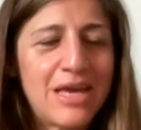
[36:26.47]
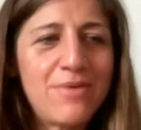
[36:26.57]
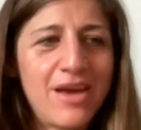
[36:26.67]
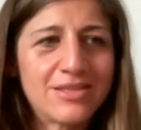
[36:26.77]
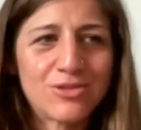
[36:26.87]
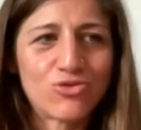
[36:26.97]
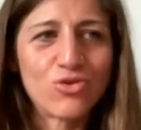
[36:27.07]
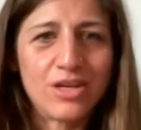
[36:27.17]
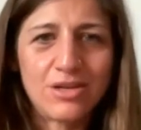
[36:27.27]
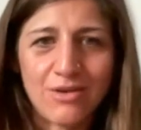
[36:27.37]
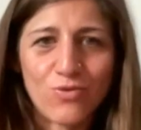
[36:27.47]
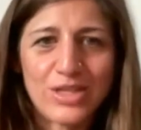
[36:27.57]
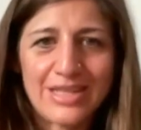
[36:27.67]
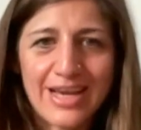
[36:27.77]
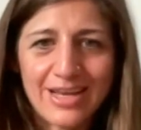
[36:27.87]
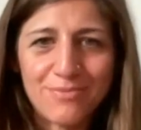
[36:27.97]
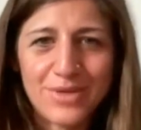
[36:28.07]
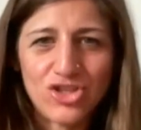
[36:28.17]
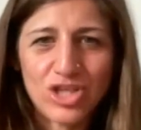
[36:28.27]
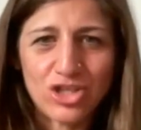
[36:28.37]
Maybe it's true. It was like a
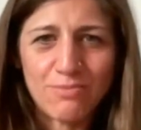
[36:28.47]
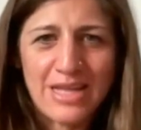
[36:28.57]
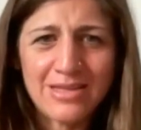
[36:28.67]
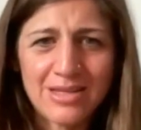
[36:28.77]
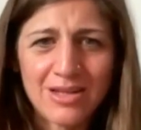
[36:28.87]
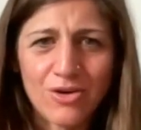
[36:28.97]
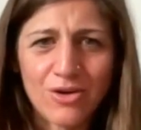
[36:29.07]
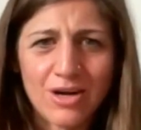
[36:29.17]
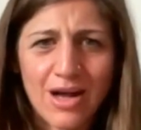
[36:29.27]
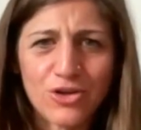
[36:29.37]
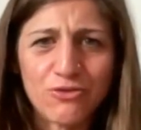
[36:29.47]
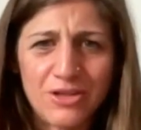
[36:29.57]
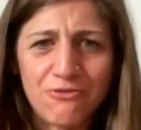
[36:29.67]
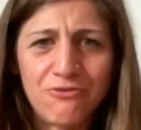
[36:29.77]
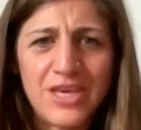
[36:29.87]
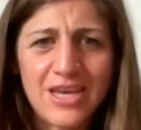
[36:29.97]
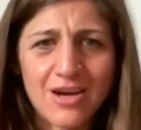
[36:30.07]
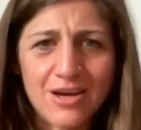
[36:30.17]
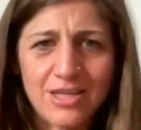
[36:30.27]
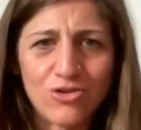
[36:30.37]
bit judgmental or out of the
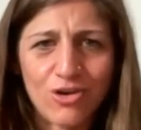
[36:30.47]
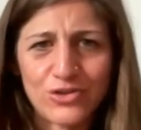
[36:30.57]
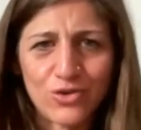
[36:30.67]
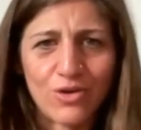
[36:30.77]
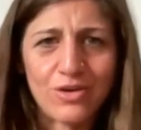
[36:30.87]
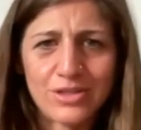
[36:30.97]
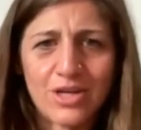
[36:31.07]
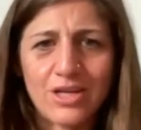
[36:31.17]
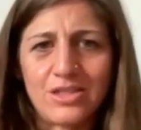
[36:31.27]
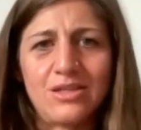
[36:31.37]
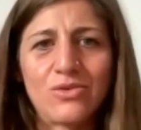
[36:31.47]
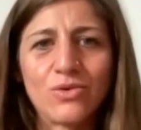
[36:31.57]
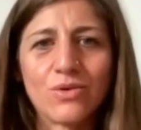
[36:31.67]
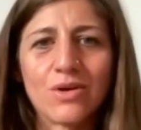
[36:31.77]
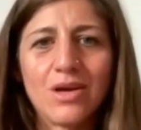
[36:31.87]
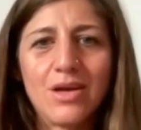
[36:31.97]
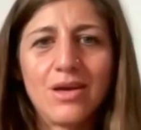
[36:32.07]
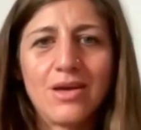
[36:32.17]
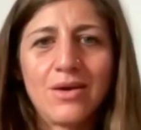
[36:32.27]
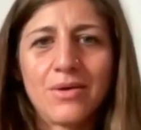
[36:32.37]
fear that also started to,
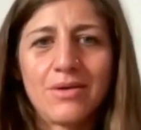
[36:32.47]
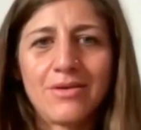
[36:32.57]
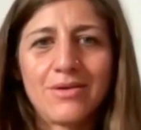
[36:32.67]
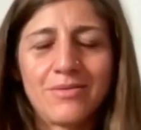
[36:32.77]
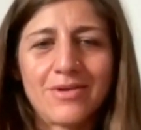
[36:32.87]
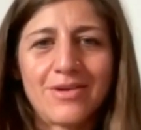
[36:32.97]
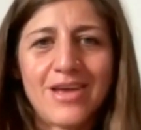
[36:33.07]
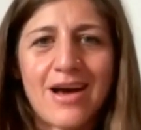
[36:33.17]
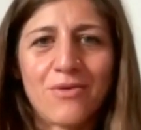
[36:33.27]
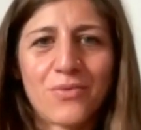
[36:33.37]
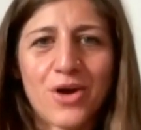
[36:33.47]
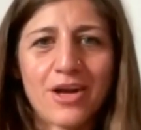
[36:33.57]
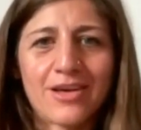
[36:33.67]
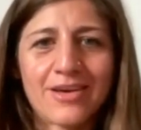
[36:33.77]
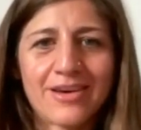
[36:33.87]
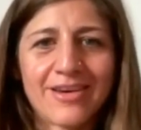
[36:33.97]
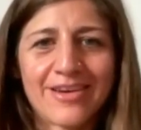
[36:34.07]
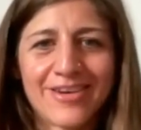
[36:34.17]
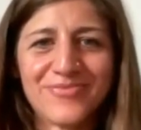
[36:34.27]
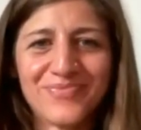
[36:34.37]
work
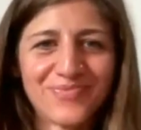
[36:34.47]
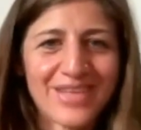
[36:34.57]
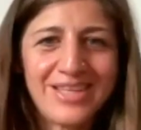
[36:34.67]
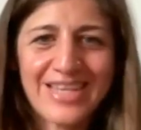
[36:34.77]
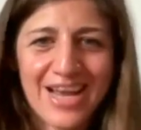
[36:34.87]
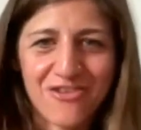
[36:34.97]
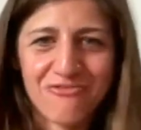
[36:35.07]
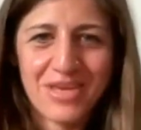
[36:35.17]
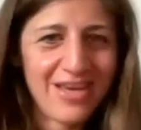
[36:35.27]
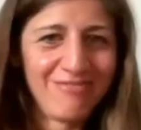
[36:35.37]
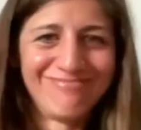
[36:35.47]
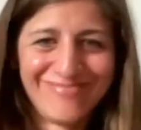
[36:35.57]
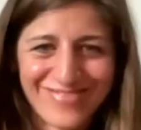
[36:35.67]
inside of me.